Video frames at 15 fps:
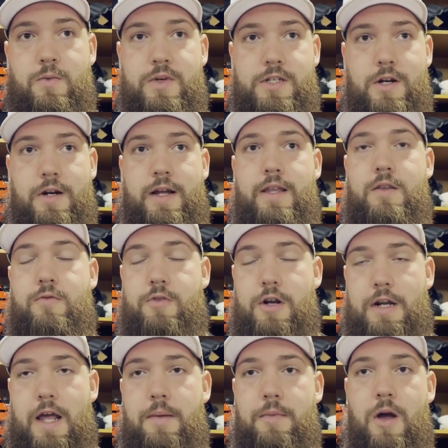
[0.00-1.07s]
start getting the
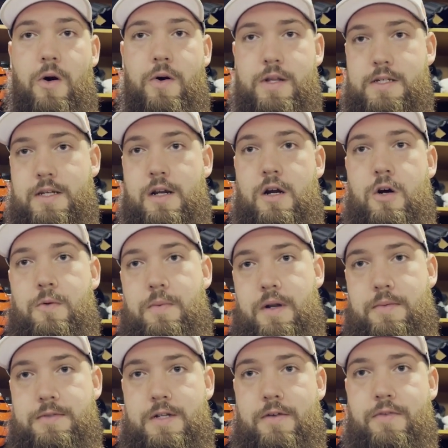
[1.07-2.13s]
run game going, it's going to open
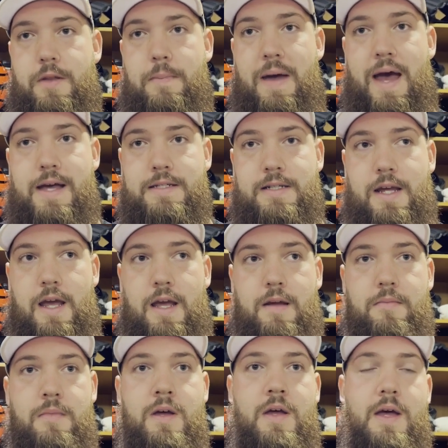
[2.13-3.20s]
up stuff in the pass
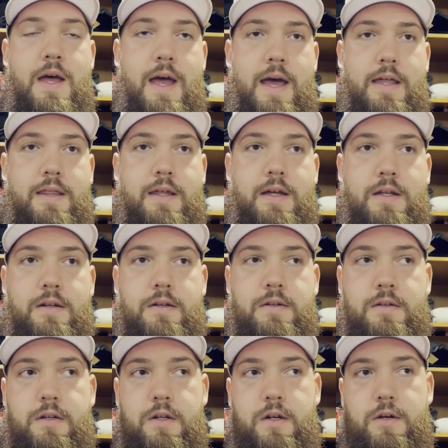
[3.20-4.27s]
game. And then,
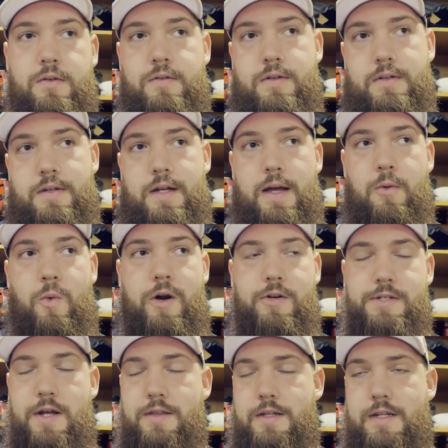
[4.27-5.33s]
you know, it
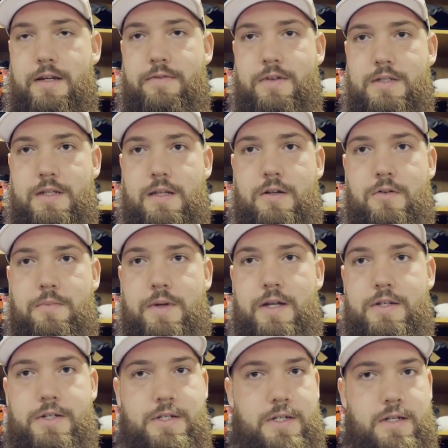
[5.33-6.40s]
wears out the defense a little
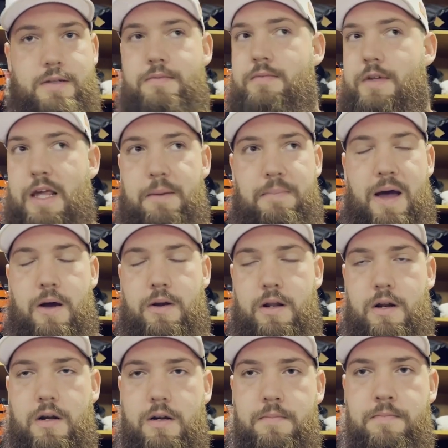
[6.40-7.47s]
bit just to keep
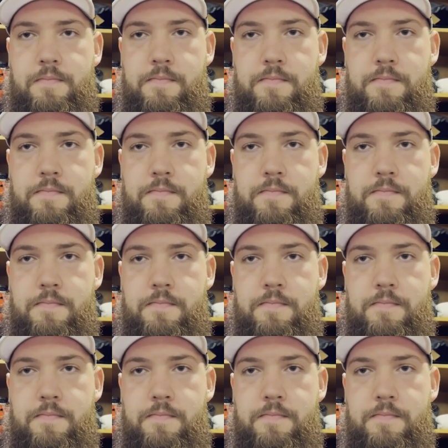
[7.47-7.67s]
pounding on them.